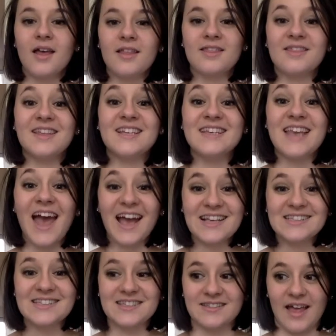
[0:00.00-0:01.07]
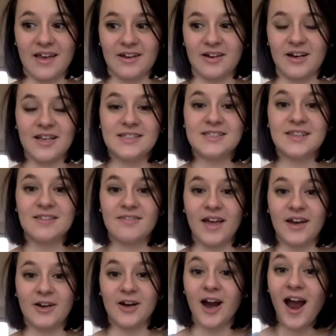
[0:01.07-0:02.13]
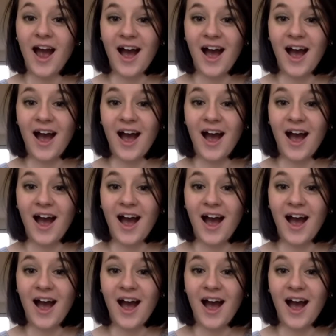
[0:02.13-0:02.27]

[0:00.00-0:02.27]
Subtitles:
The next letter is the letter